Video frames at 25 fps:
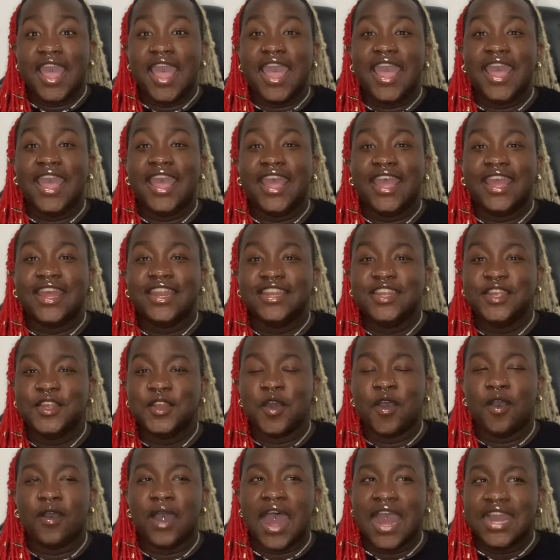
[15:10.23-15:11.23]
And, you
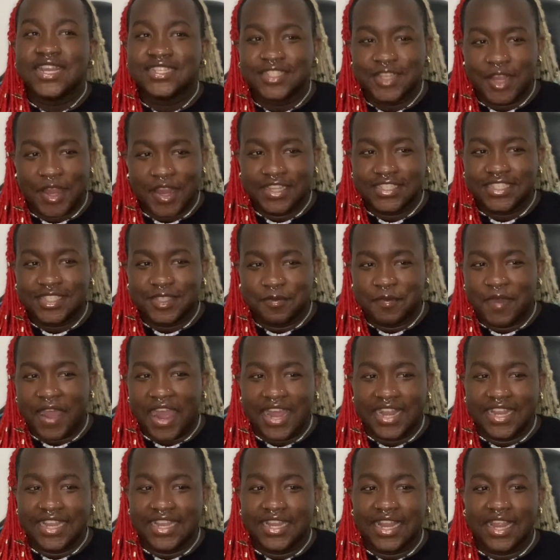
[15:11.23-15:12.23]
know, I started
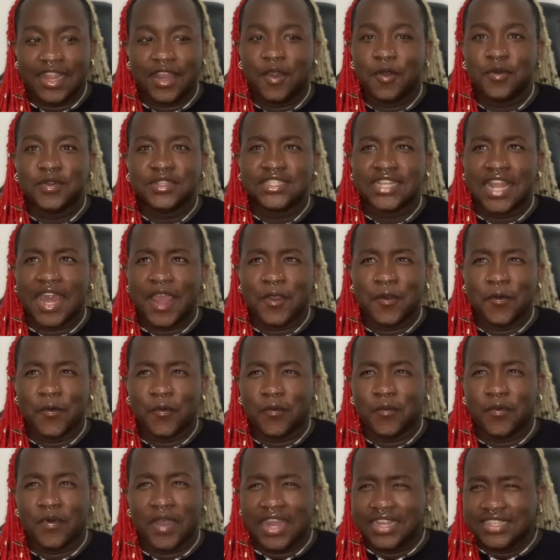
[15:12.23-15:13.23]
smiling and I was like, well,
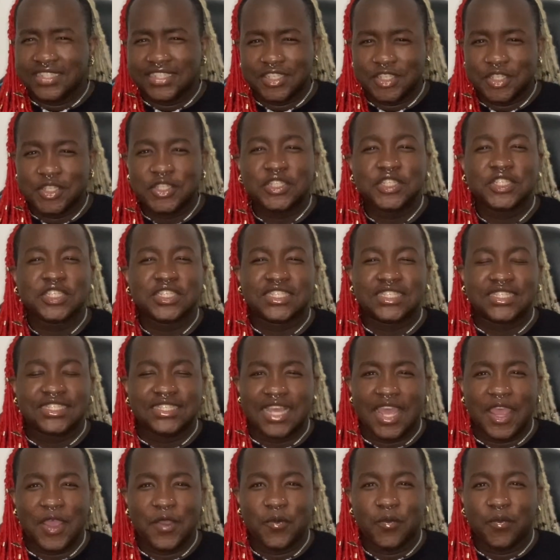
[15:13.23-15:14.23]
why did you just
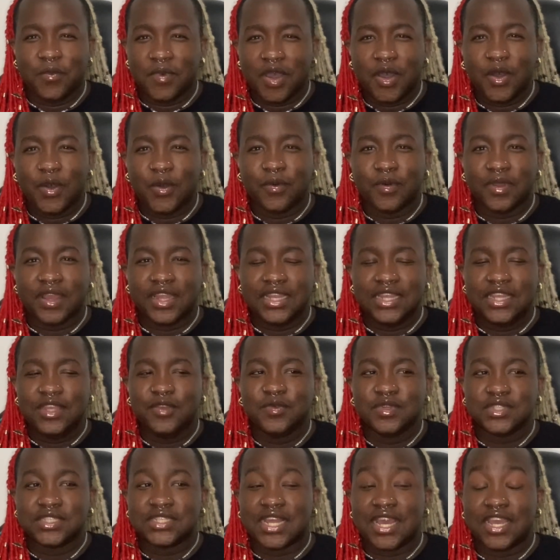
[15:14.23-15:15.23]
say whoa? And he
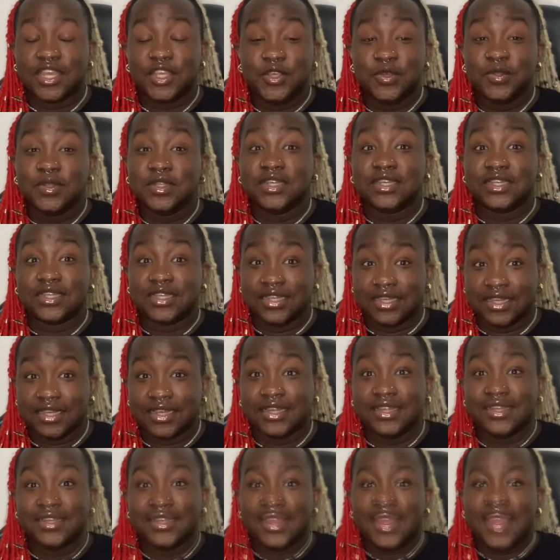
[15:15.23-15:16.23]
was like, you look
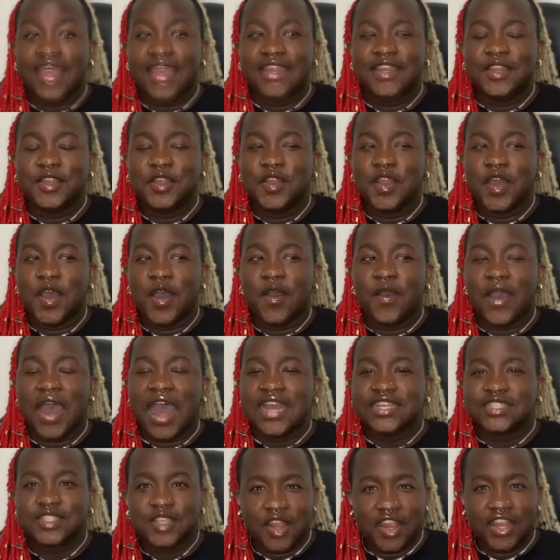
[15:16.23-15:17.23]
good. And, you know,
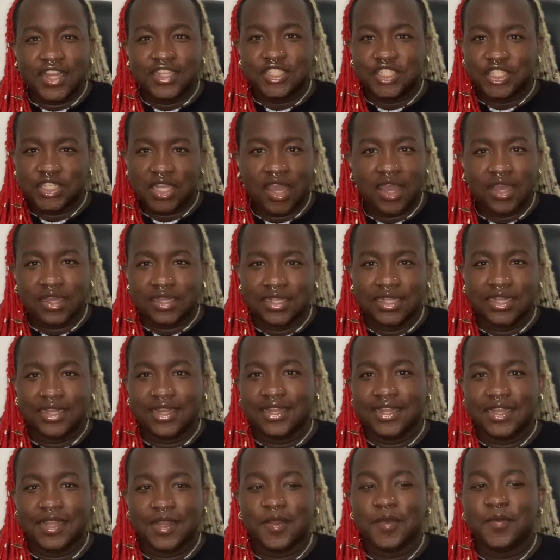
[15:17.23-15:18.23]
I started chuckling a
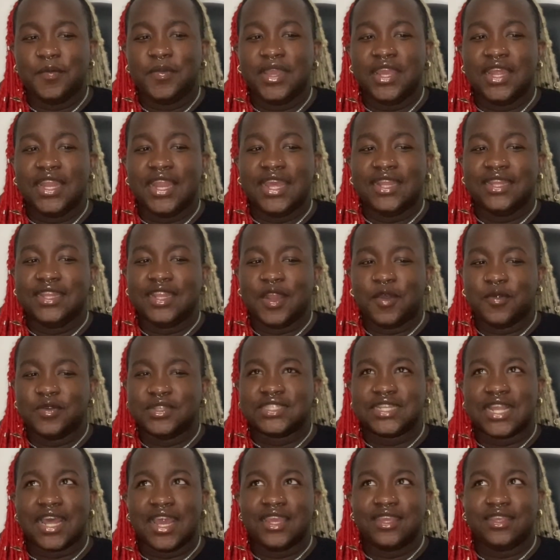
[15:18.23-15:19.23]
little bit. And then I
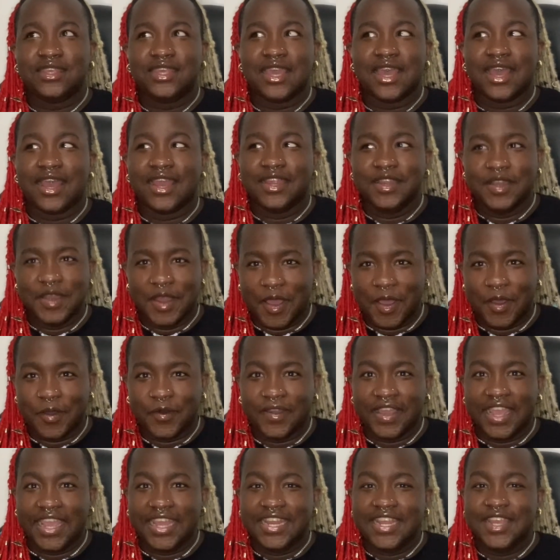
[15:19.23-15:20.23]
was like, yeah, I know.
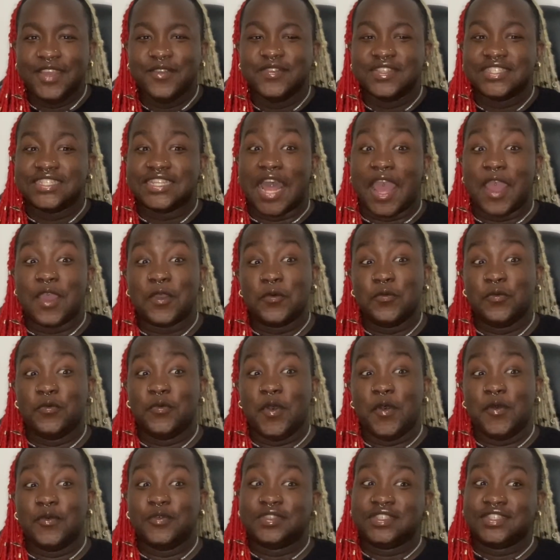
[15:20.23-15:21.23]
And he was like,
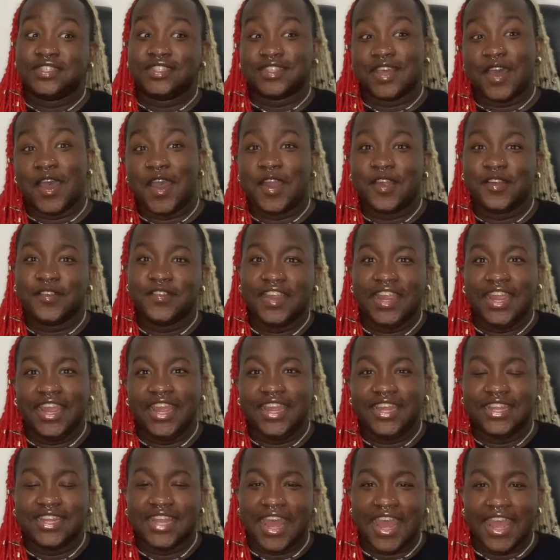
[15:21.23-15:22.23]
whoa,
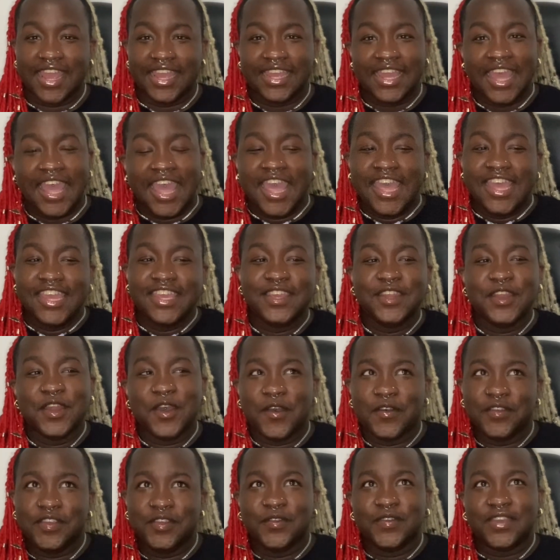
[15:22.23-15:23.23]
sorry. Like, you
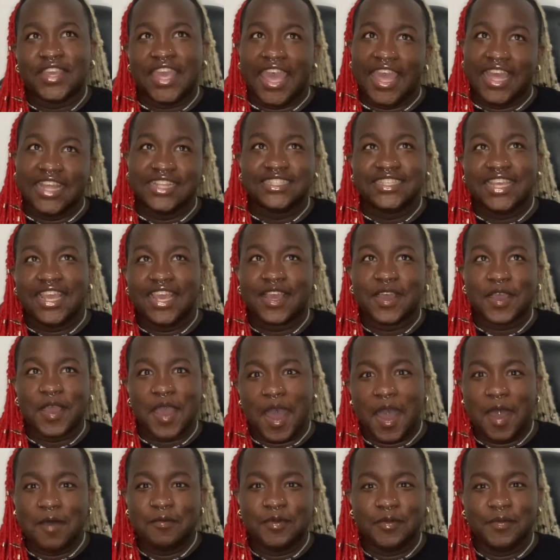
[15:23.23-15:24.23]
know, you can't take a
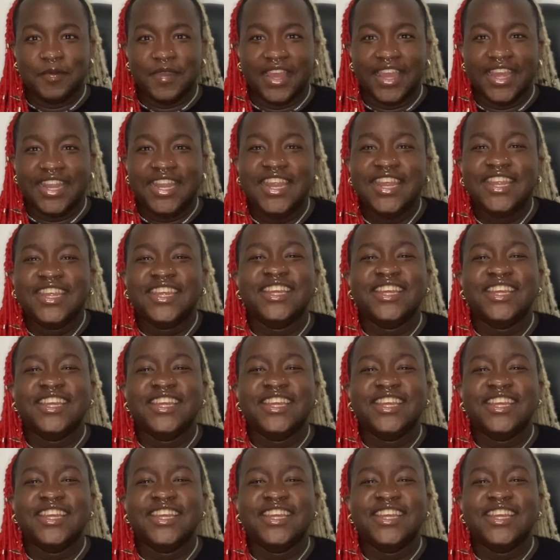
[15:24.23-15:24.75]
compliment.